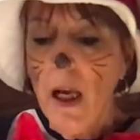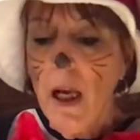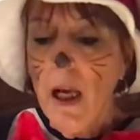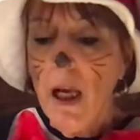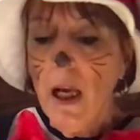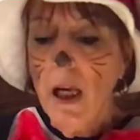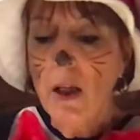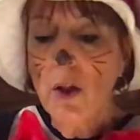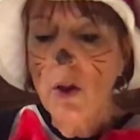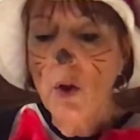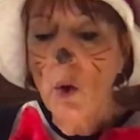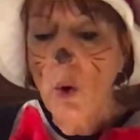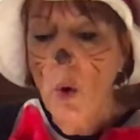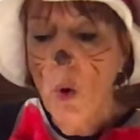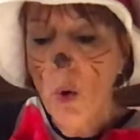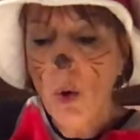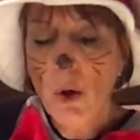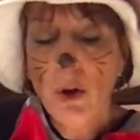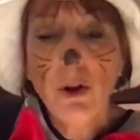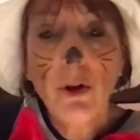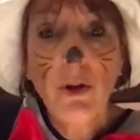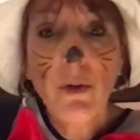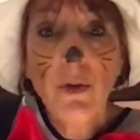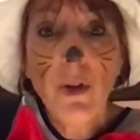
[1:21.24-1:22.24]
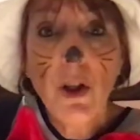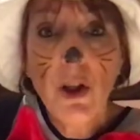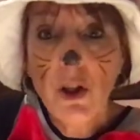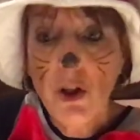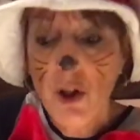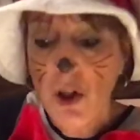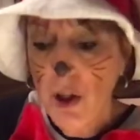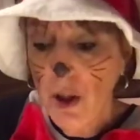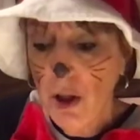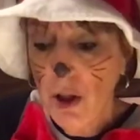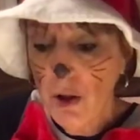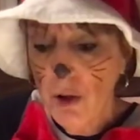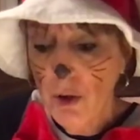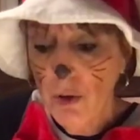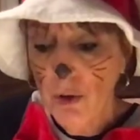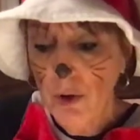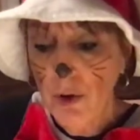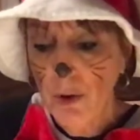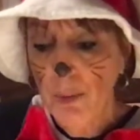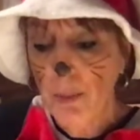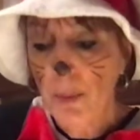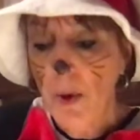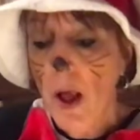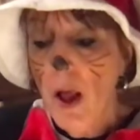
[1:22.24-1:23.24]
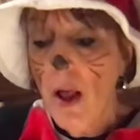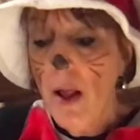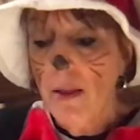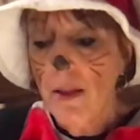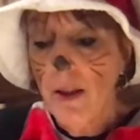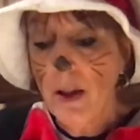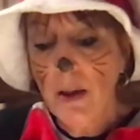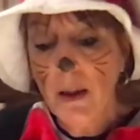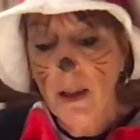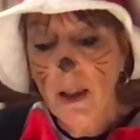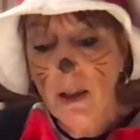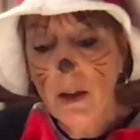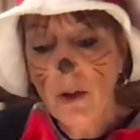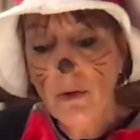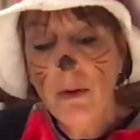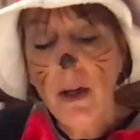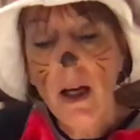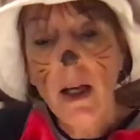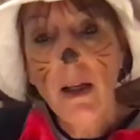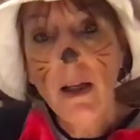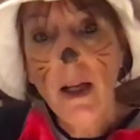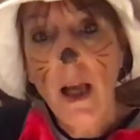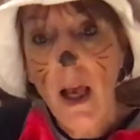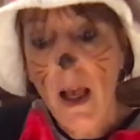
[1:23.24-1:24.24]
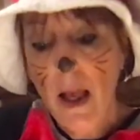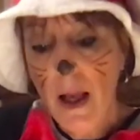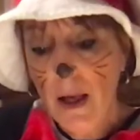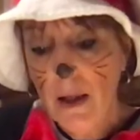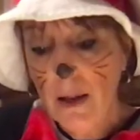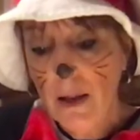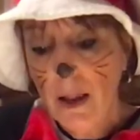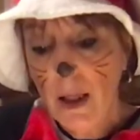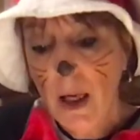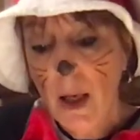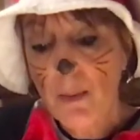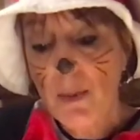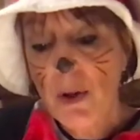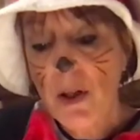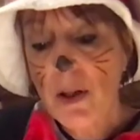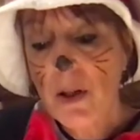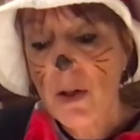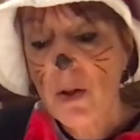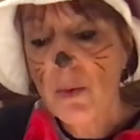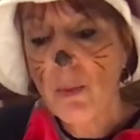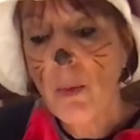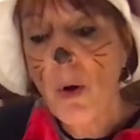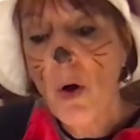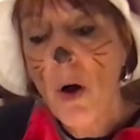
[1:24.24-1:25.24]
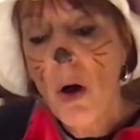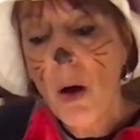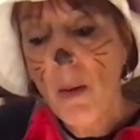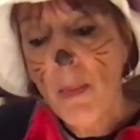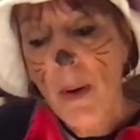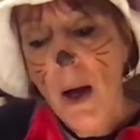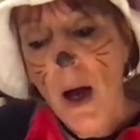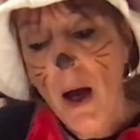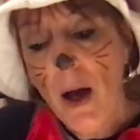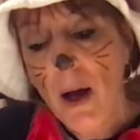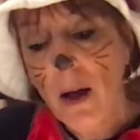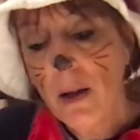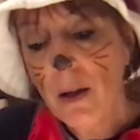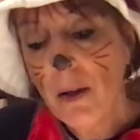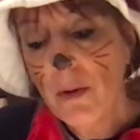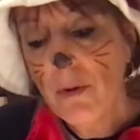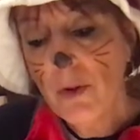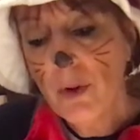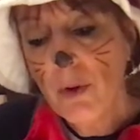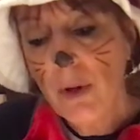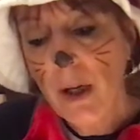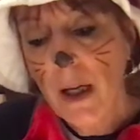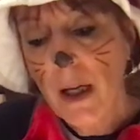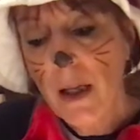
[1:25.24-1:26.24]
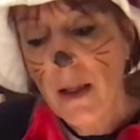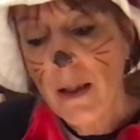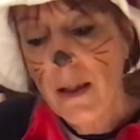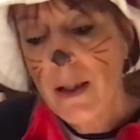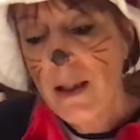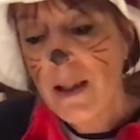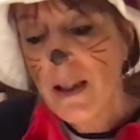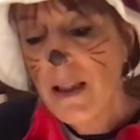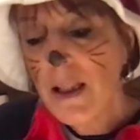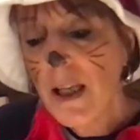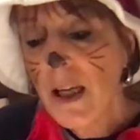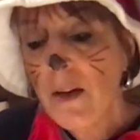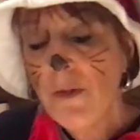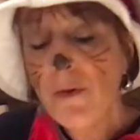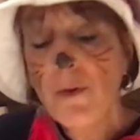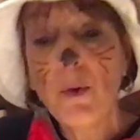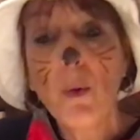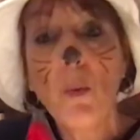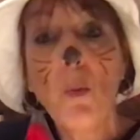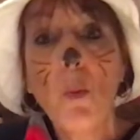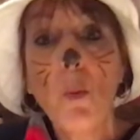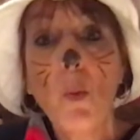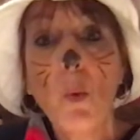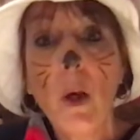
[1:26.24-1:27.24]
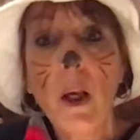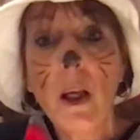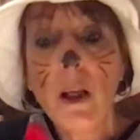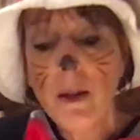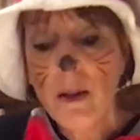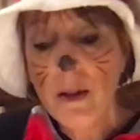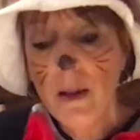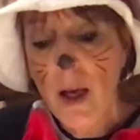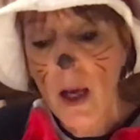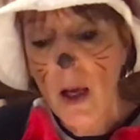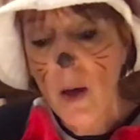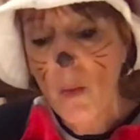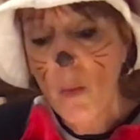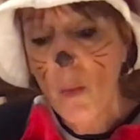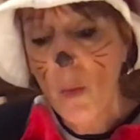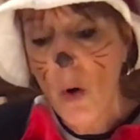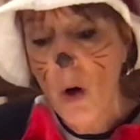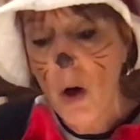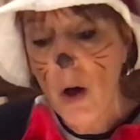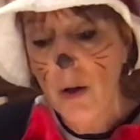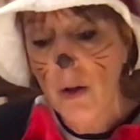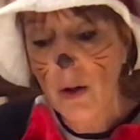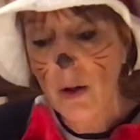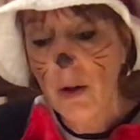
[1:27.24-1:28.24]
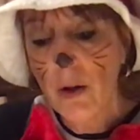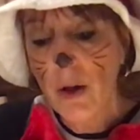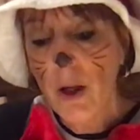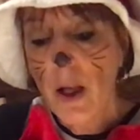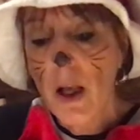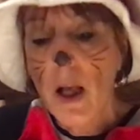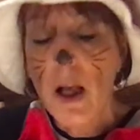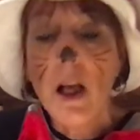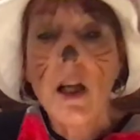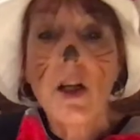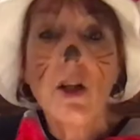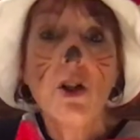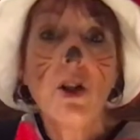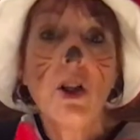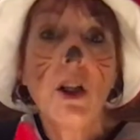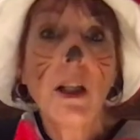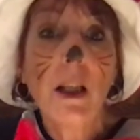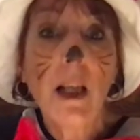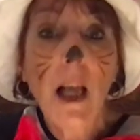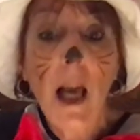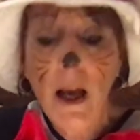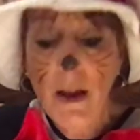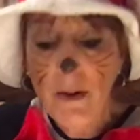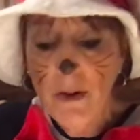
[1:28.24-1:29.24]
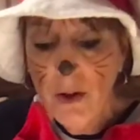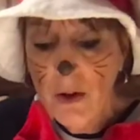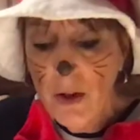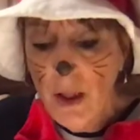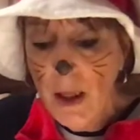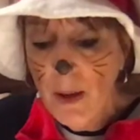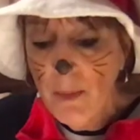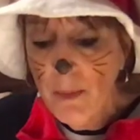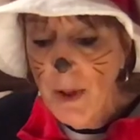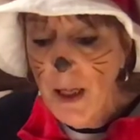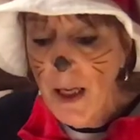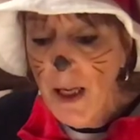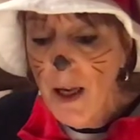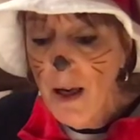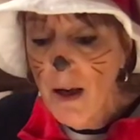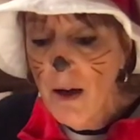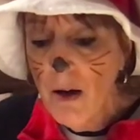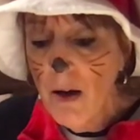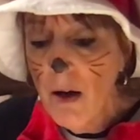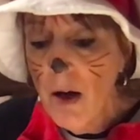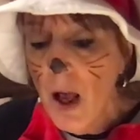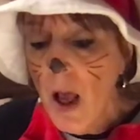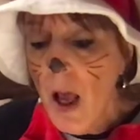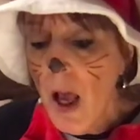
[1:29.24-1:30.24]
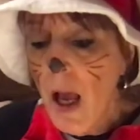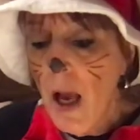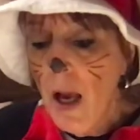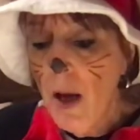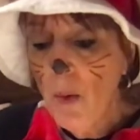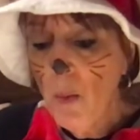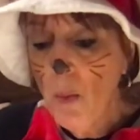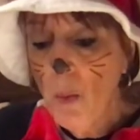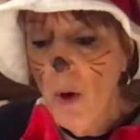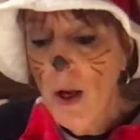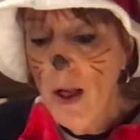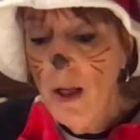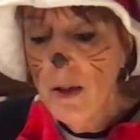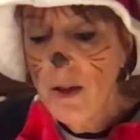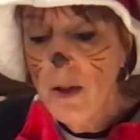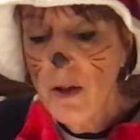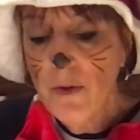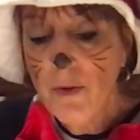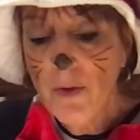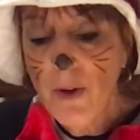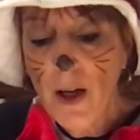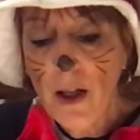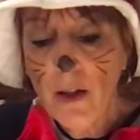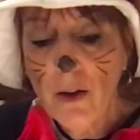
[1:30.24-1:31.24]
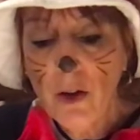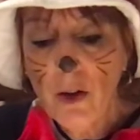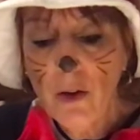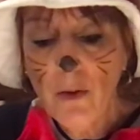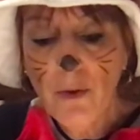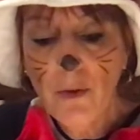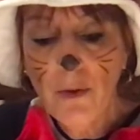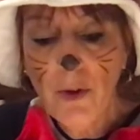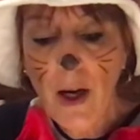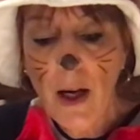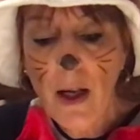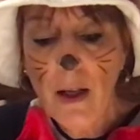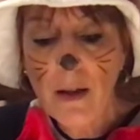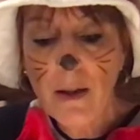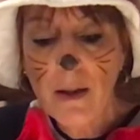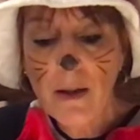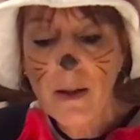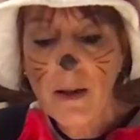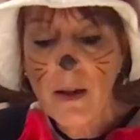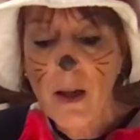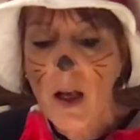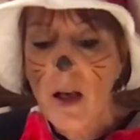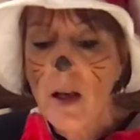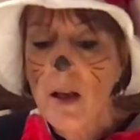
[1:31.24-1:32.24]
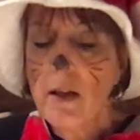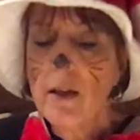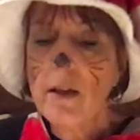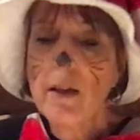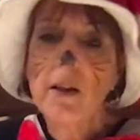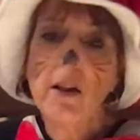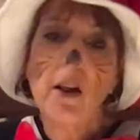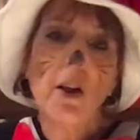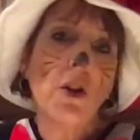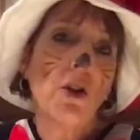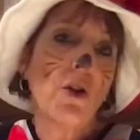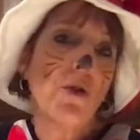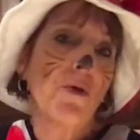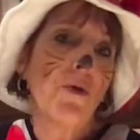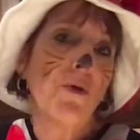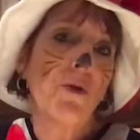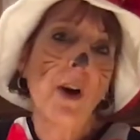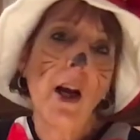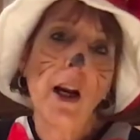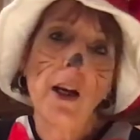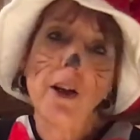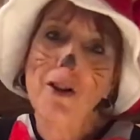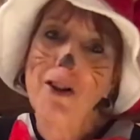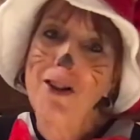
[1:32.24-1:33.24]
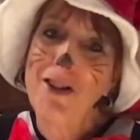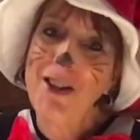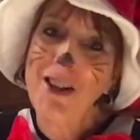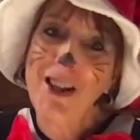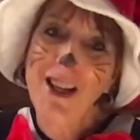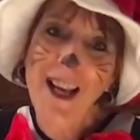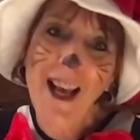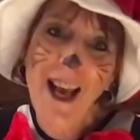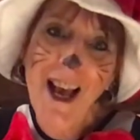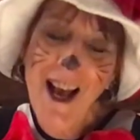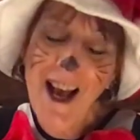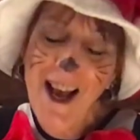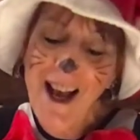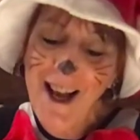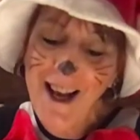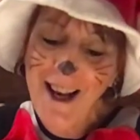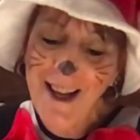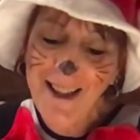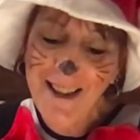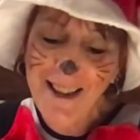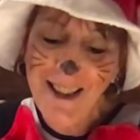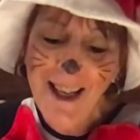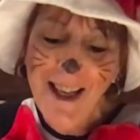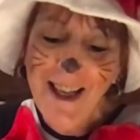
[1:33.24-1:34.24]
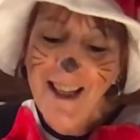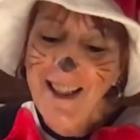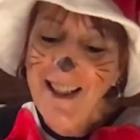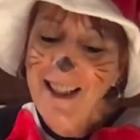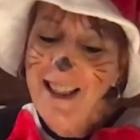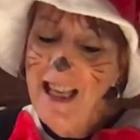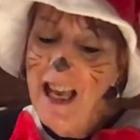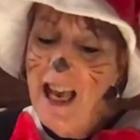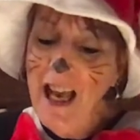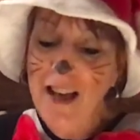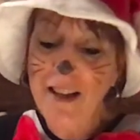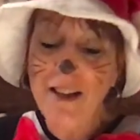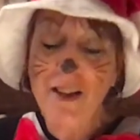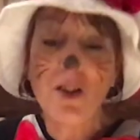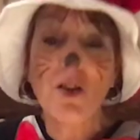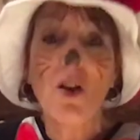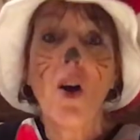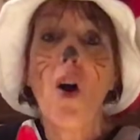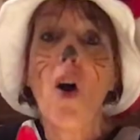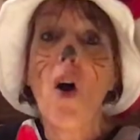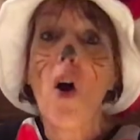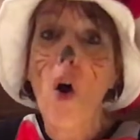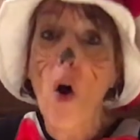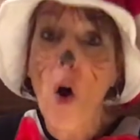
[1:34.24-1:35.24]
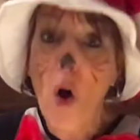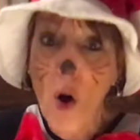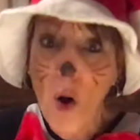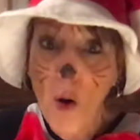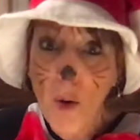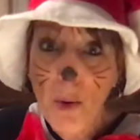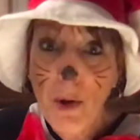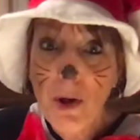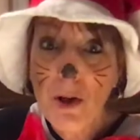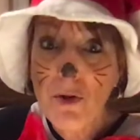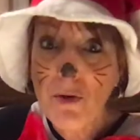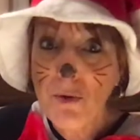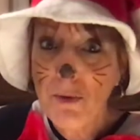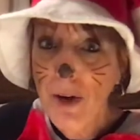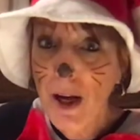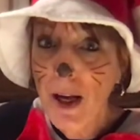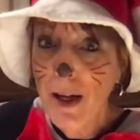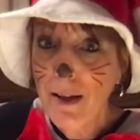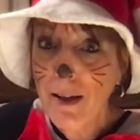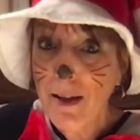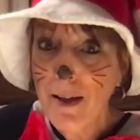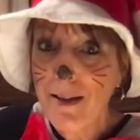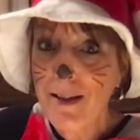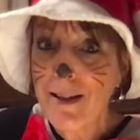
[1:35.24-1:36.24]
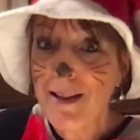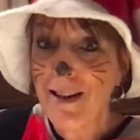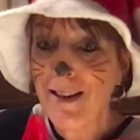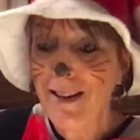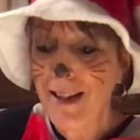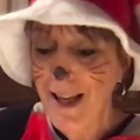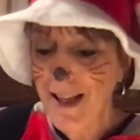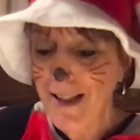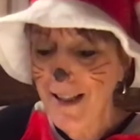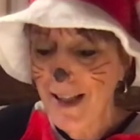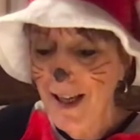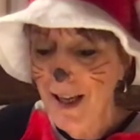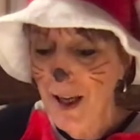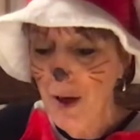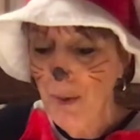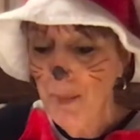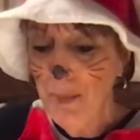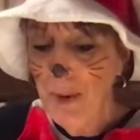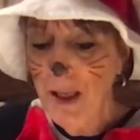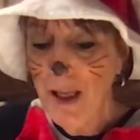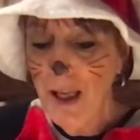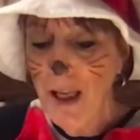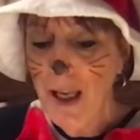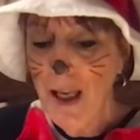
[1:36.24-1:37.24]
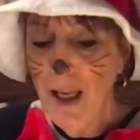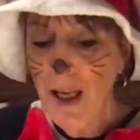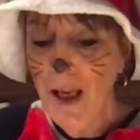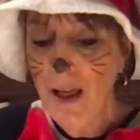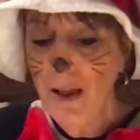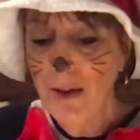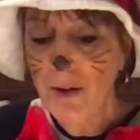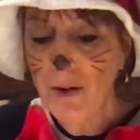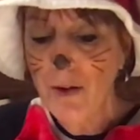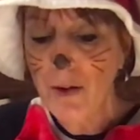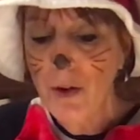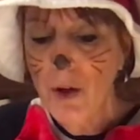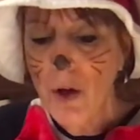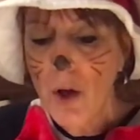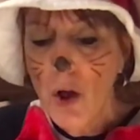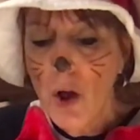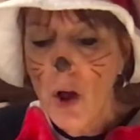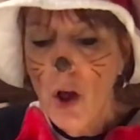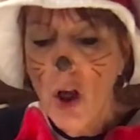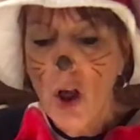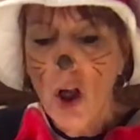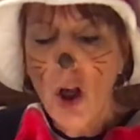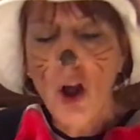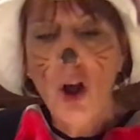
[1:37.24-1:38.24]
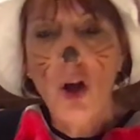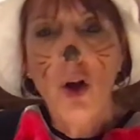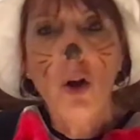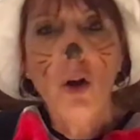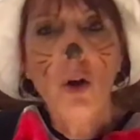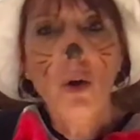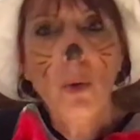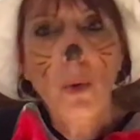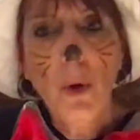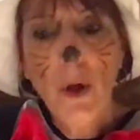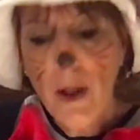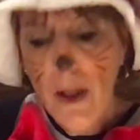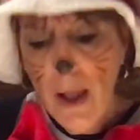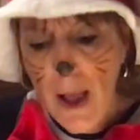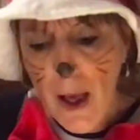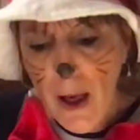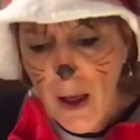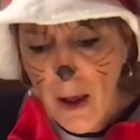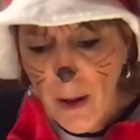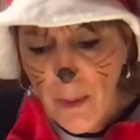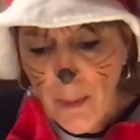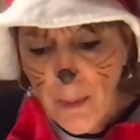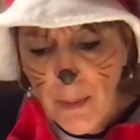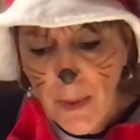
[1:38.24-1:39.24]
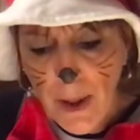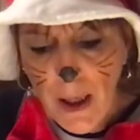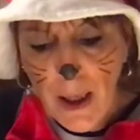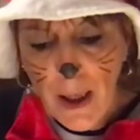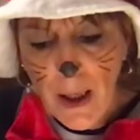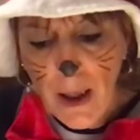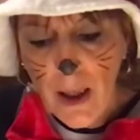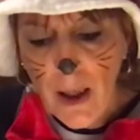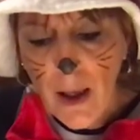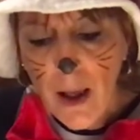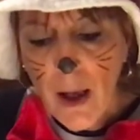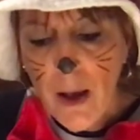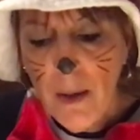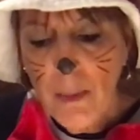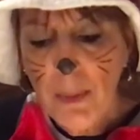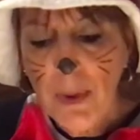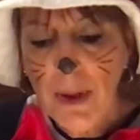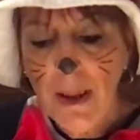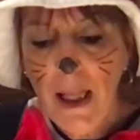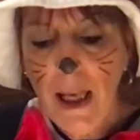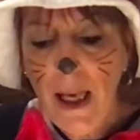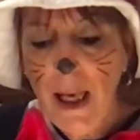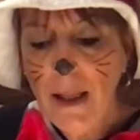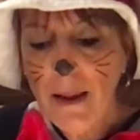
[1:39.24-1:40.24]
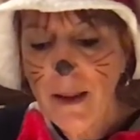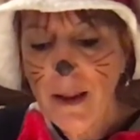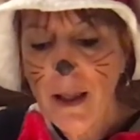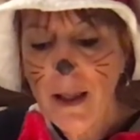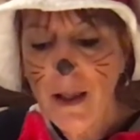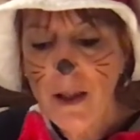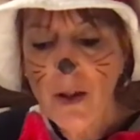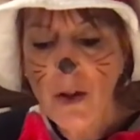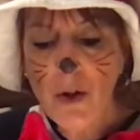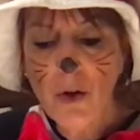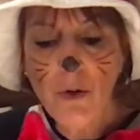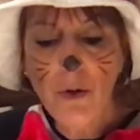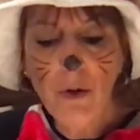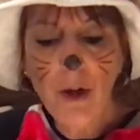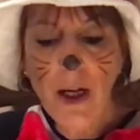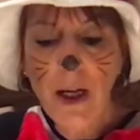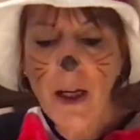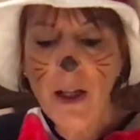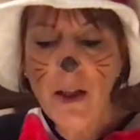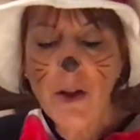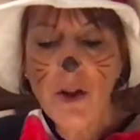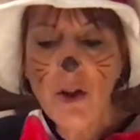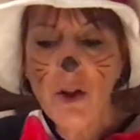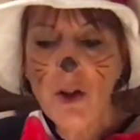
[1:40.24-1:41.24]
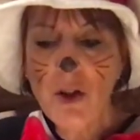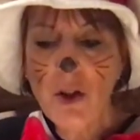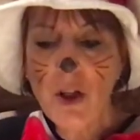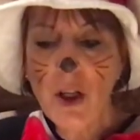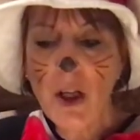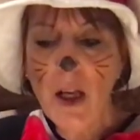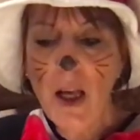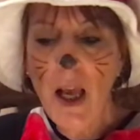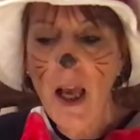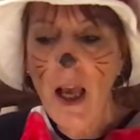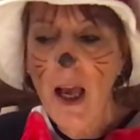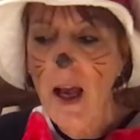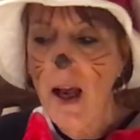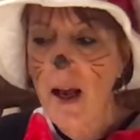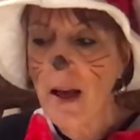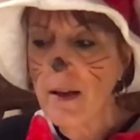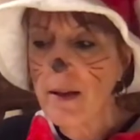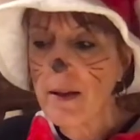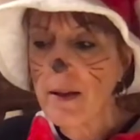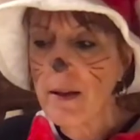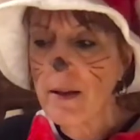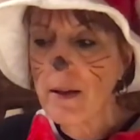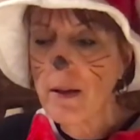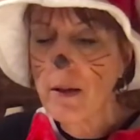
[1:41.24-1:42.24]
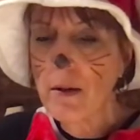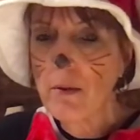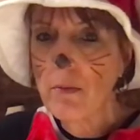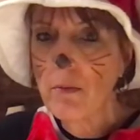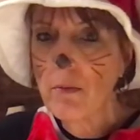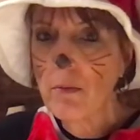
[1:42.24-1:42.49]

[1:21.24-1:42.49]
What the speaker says: In a corner of the chicken coop, the Little Red Hen kept a small pile of grains safe from wind and water. She gathered them now and went to find her friends. Such friends she had. Yes, always ready to lend a helping hand. Who will help me plant these grains? She asked.